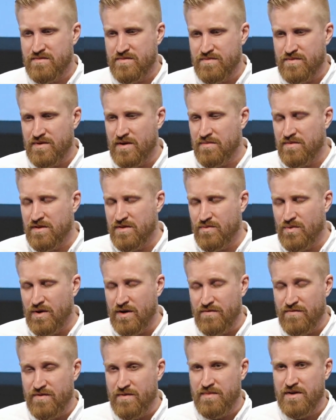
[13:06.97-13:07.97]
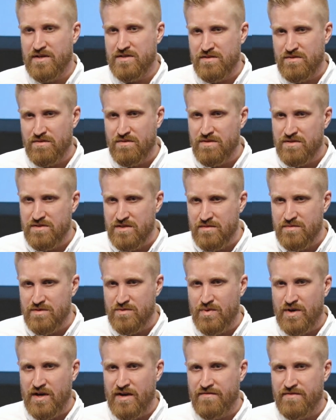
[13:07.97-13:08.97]
probably one of the best local teams
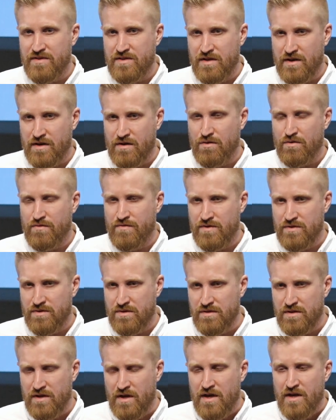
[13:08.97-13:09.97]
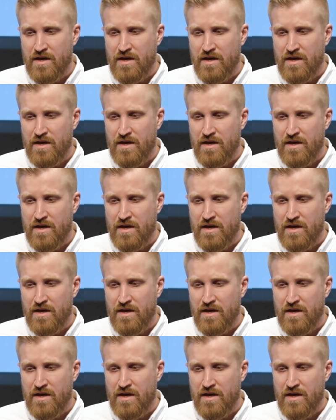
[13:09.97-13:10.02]
we have in Yango overall.